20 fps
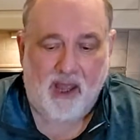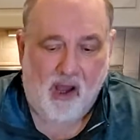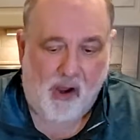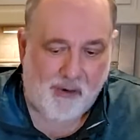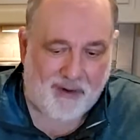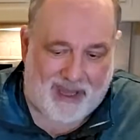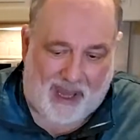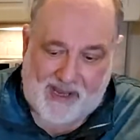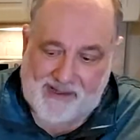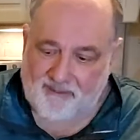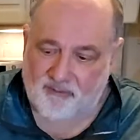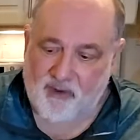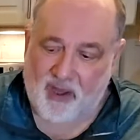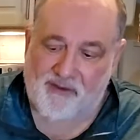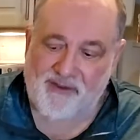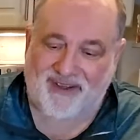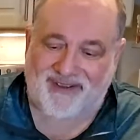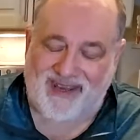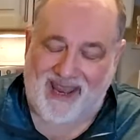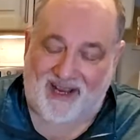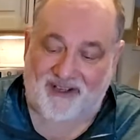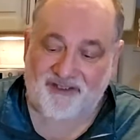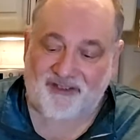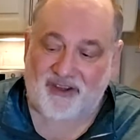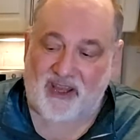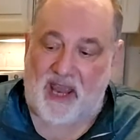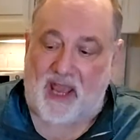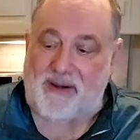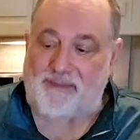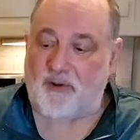Okay, the next
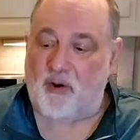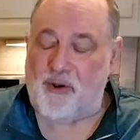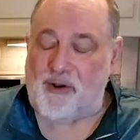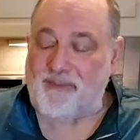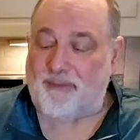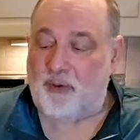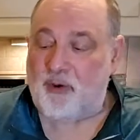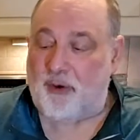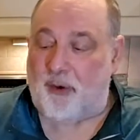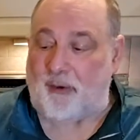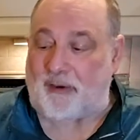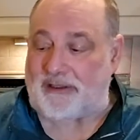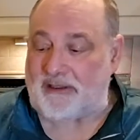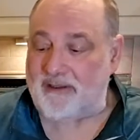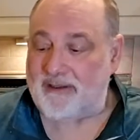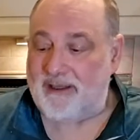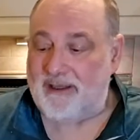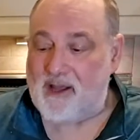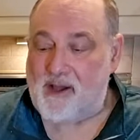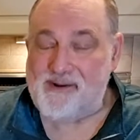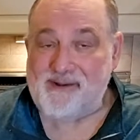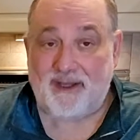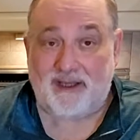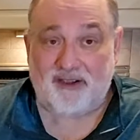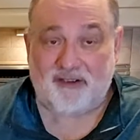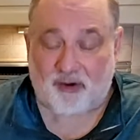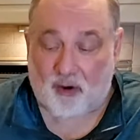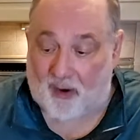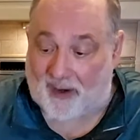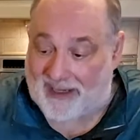thing I'm going to put on
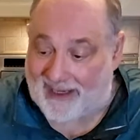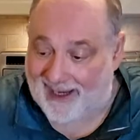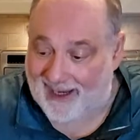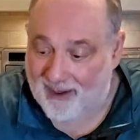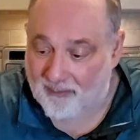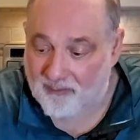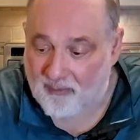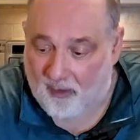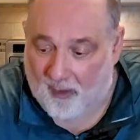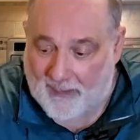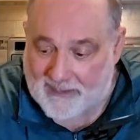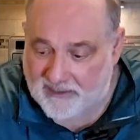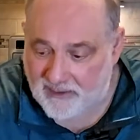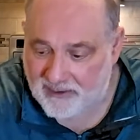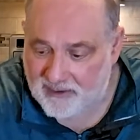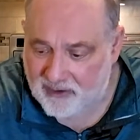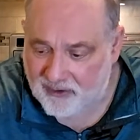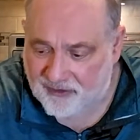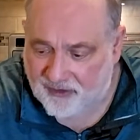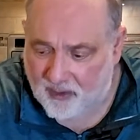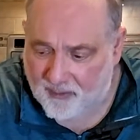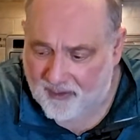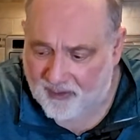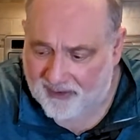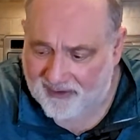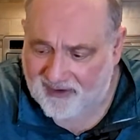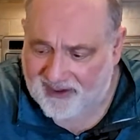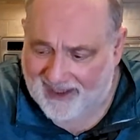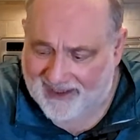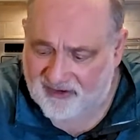is our ham. So I'm going
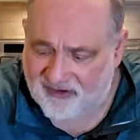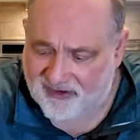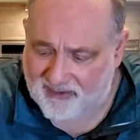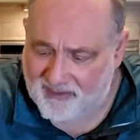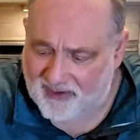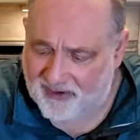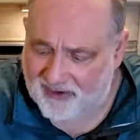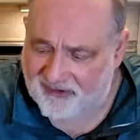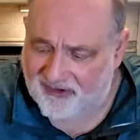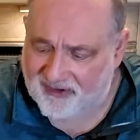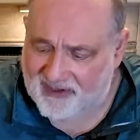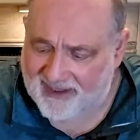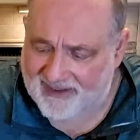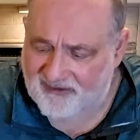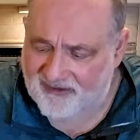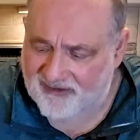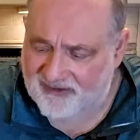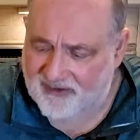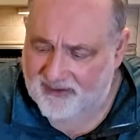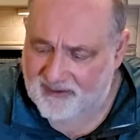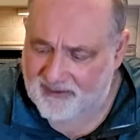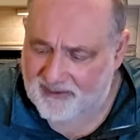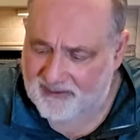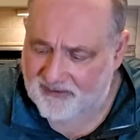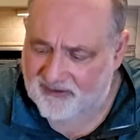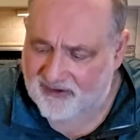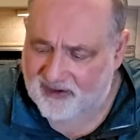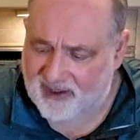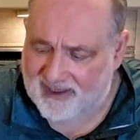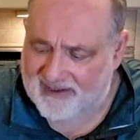to take some of this nice
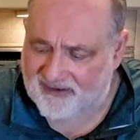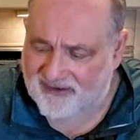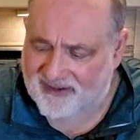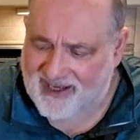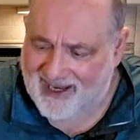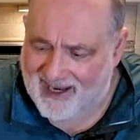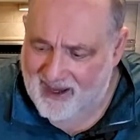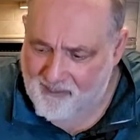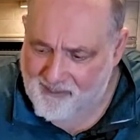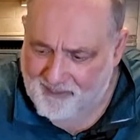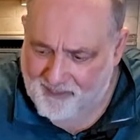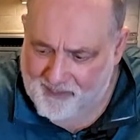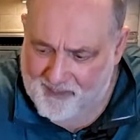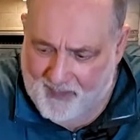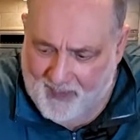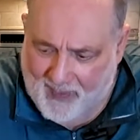sliced ham,